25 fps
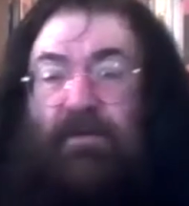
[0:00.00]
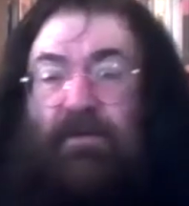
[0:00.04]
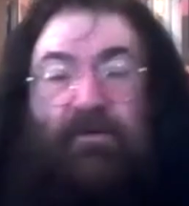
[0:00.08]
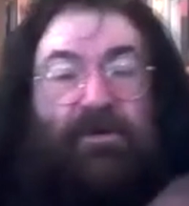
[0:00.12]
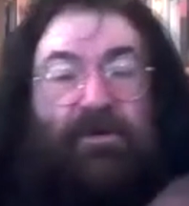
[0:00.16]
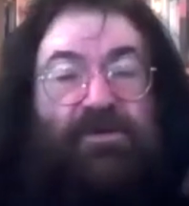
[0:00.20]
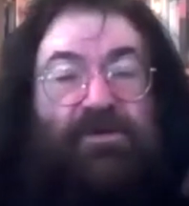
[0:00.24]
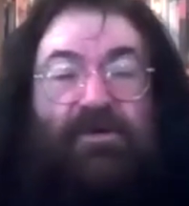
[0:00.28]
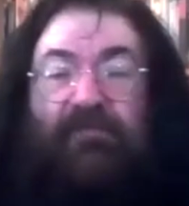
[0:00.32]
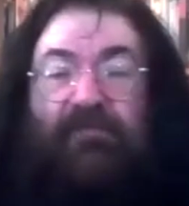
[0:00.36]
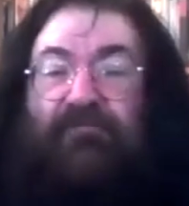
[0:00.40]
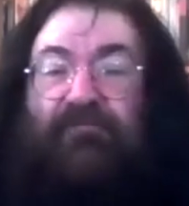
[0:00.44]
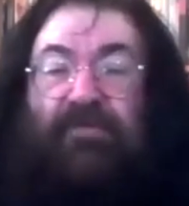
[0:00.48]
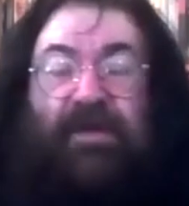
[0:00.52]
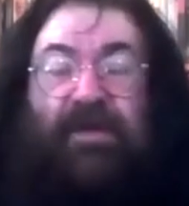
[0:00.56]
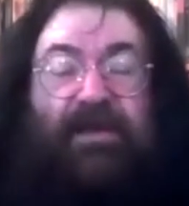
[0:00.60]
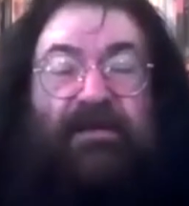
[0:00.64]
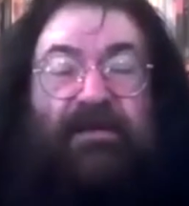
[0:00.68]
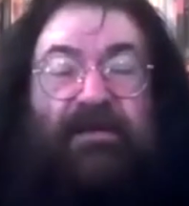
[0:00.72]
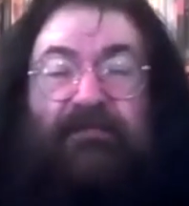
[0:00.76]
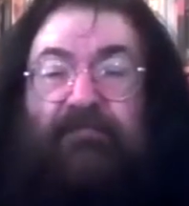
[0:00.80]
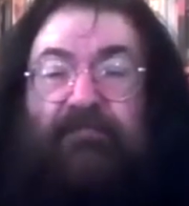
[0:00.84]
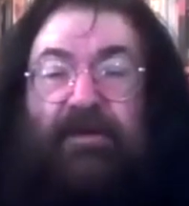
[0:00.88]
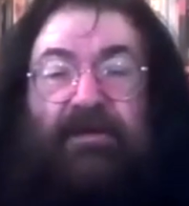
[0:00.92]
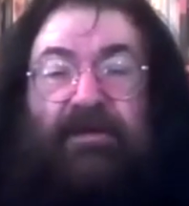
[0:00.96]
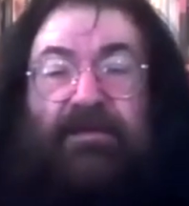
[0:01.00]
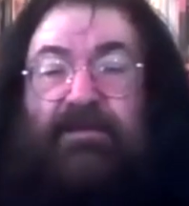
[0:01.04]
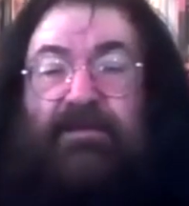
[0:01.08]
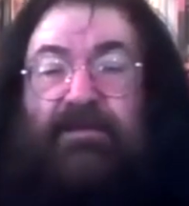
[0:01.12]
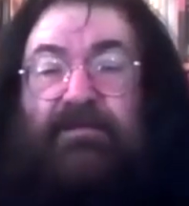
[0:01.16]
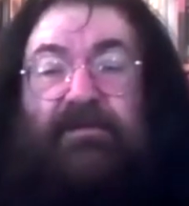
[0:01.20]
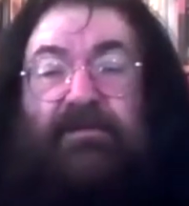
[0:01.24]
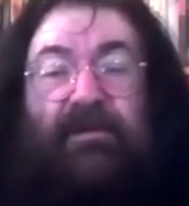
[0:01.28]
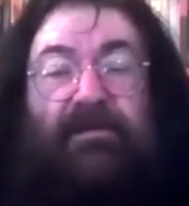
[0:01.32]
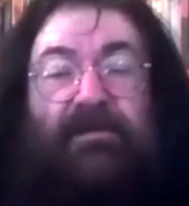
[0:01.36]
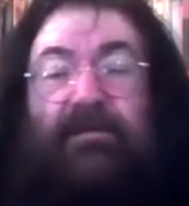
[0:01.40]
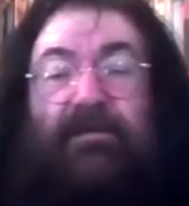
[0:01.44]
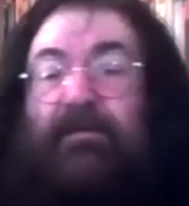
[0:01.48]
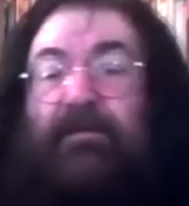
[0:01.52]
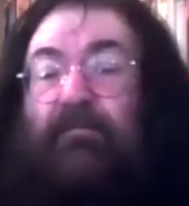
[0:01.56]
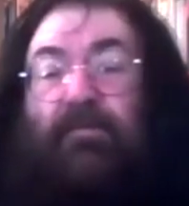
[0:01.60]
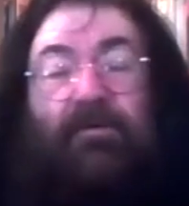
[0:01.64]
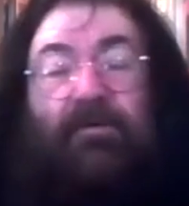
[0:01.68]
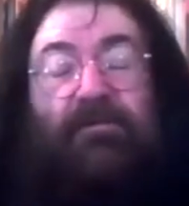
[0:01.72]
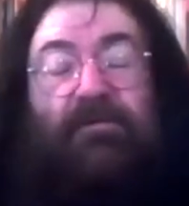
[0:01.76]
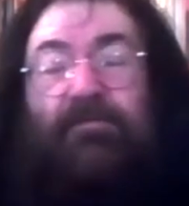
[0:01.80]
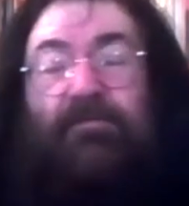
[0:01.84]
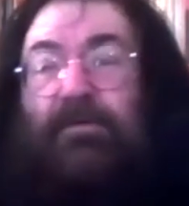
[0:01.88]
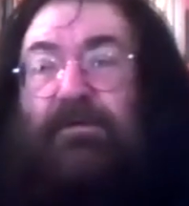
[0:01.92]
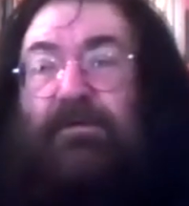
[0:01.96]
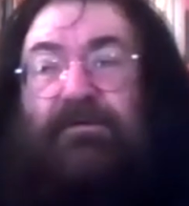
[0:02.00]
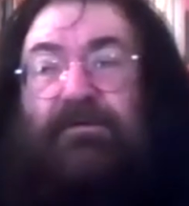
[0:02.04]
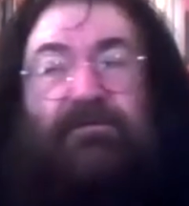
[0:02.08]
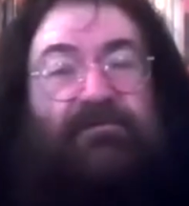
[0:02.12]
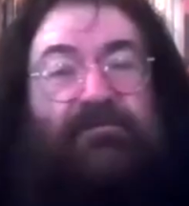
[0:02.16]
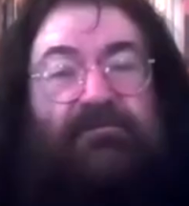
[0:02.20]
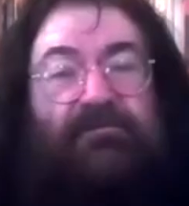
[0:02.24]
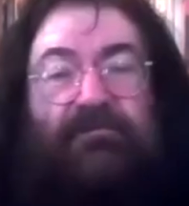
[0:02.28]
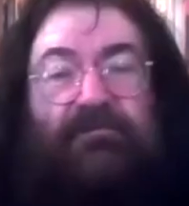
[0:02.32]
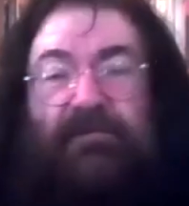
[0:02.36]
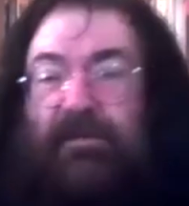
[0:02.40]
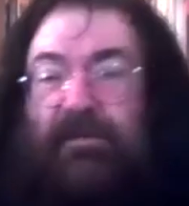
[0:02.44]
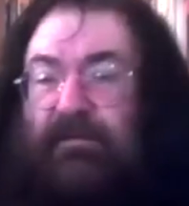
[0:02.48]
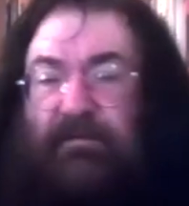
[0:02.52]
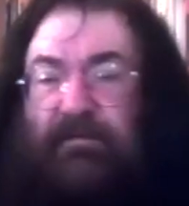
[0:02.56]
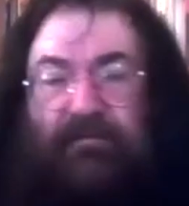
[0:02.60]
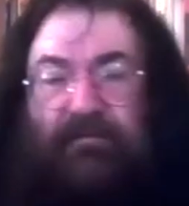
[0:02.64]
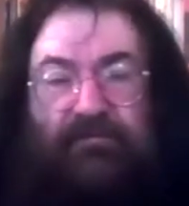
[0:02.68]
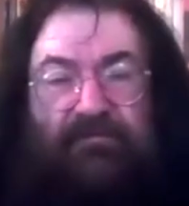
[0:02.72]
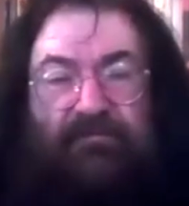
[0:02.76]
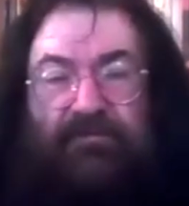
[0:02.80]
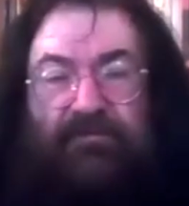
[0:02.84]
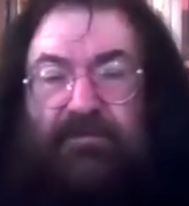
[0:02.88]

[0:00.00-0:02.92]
although for anybody studying World War II and a